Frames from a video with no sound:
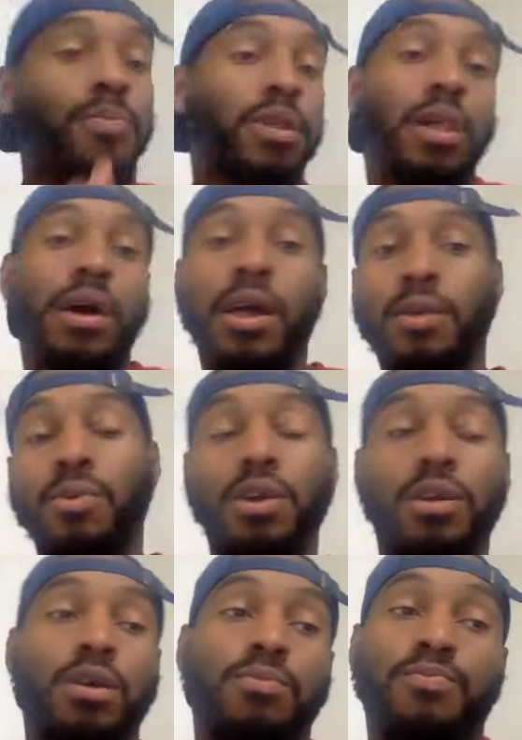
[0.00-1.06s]
but like when
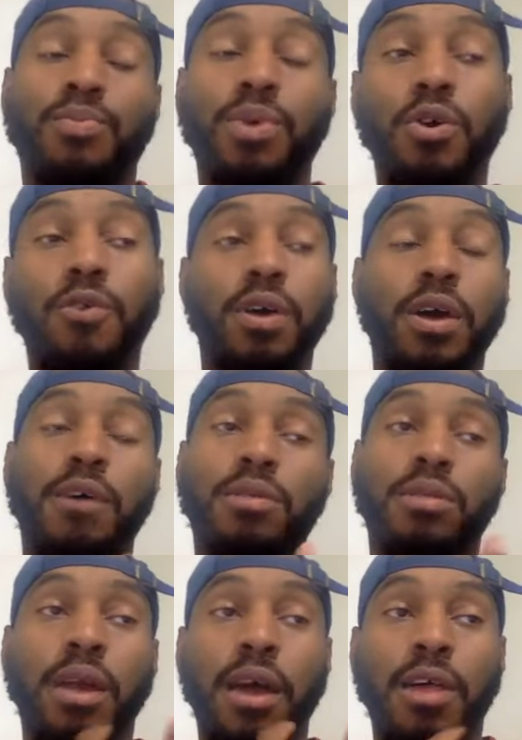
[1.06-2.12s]
he went over to
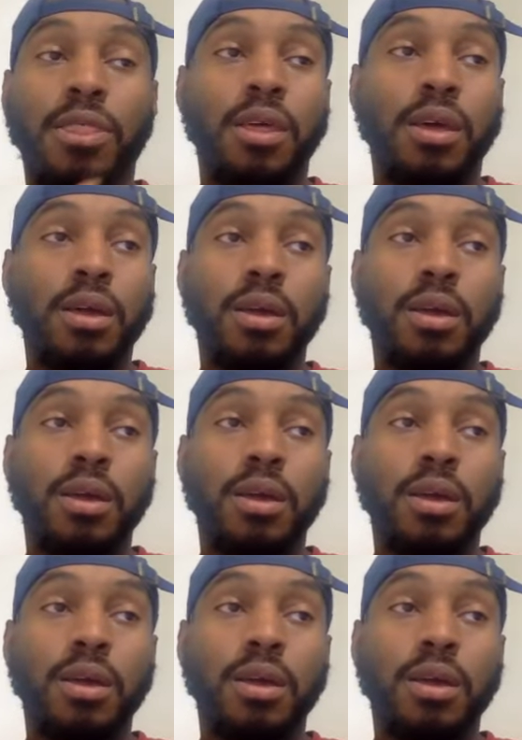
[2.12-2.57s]
Essex Catholic,